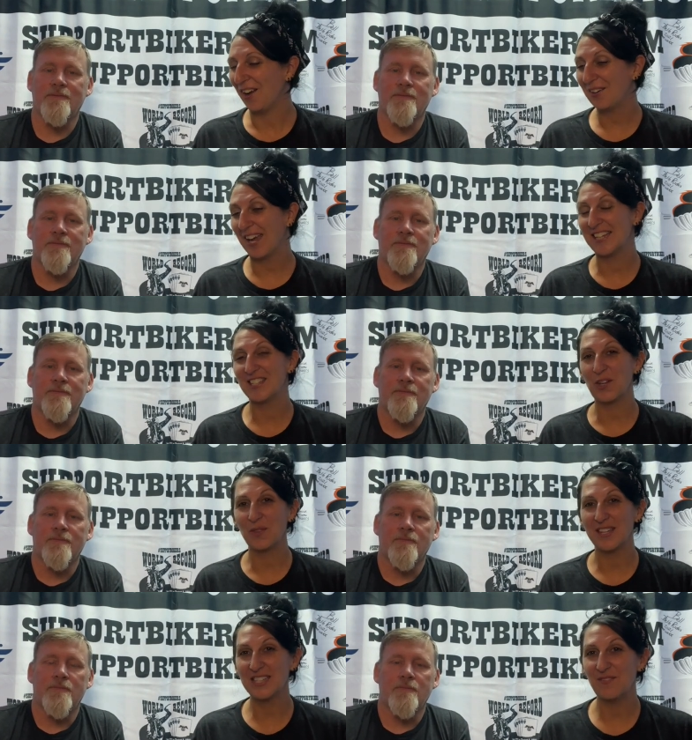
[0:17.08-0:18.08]
Speaker 1: okay, so
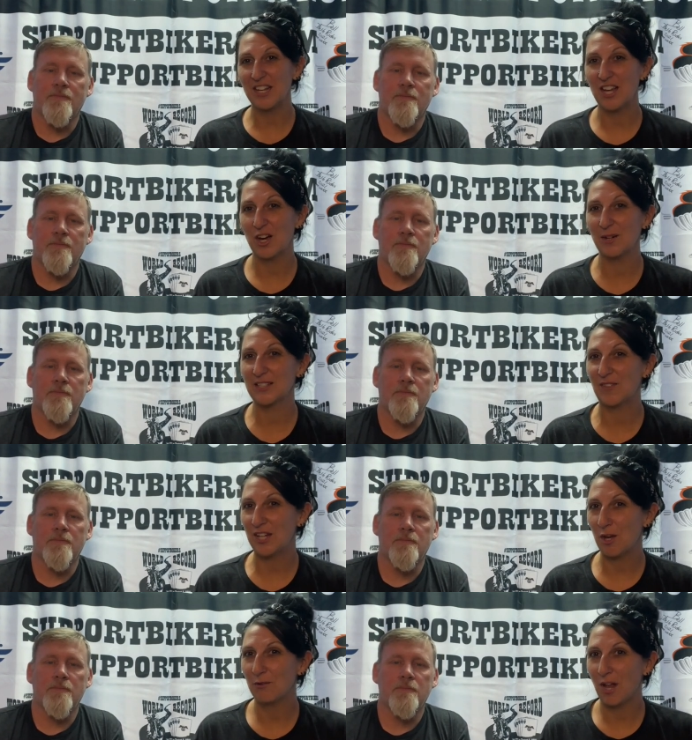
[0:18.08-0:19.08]
this video is
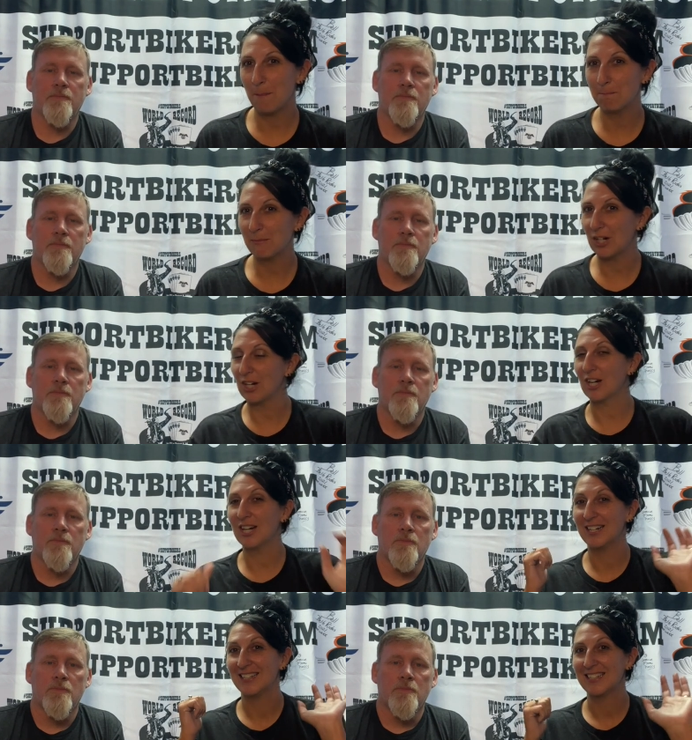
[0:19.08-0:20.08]
video
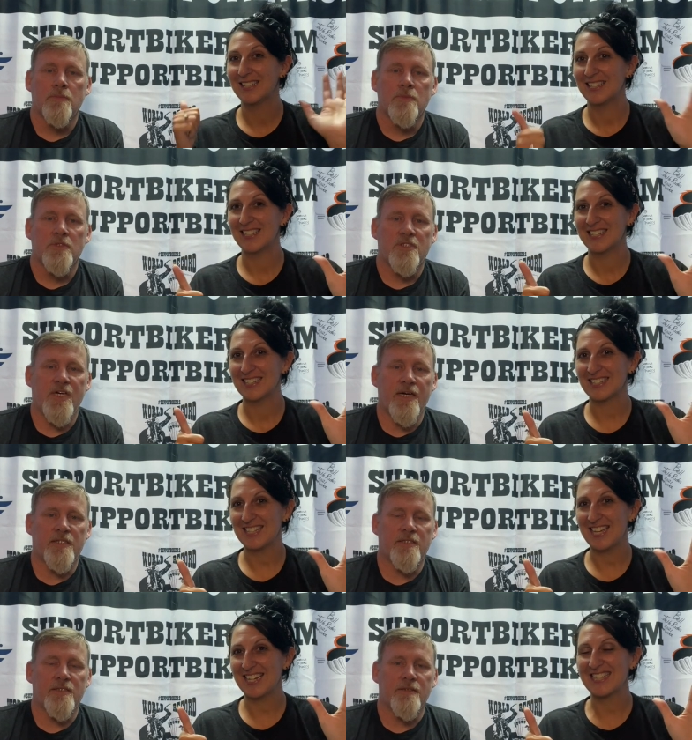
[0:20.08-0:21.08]
number six.
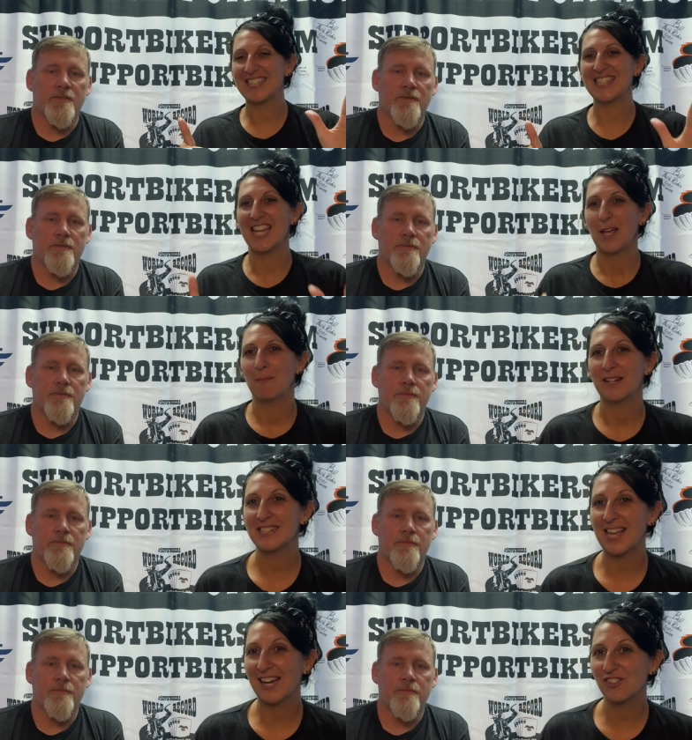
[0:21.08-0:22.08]
six but
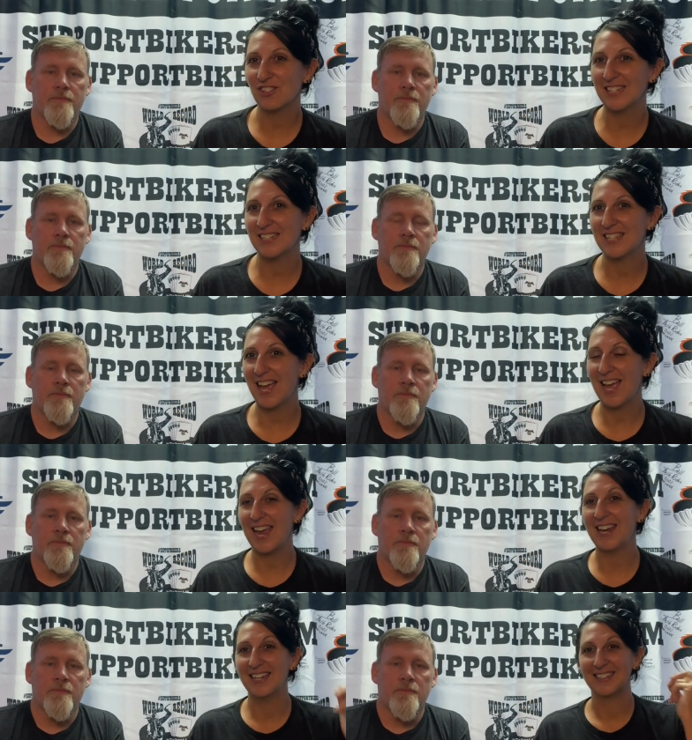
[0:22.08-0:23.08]
it's actually
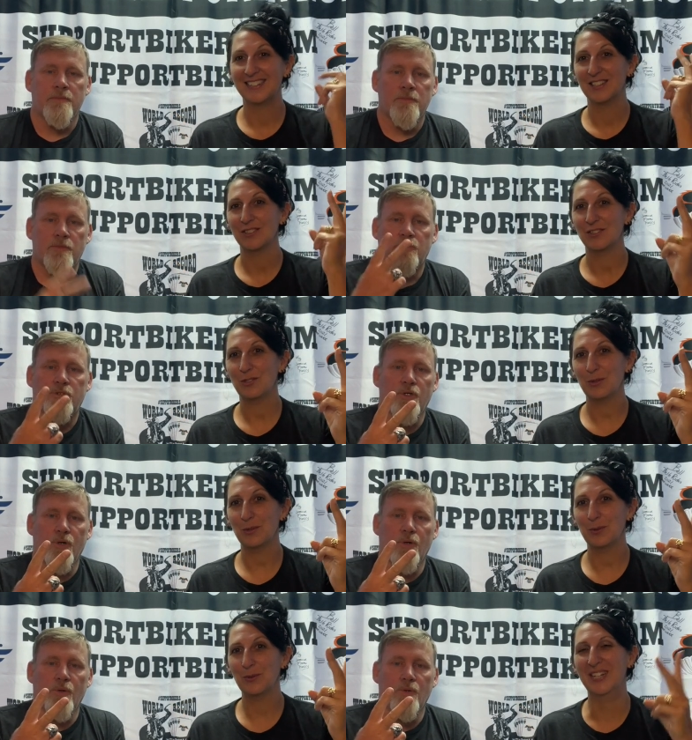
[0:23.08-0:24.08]
day
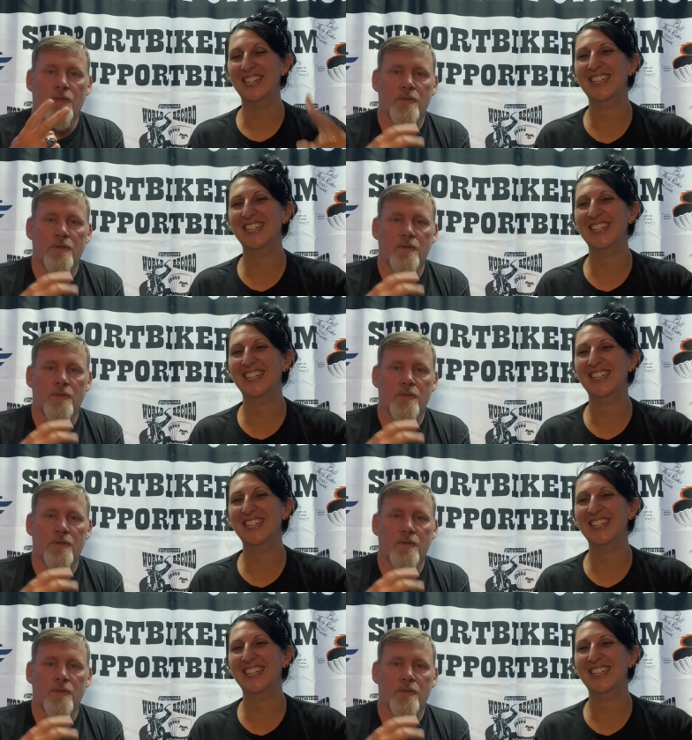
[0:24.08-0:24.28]
two. two.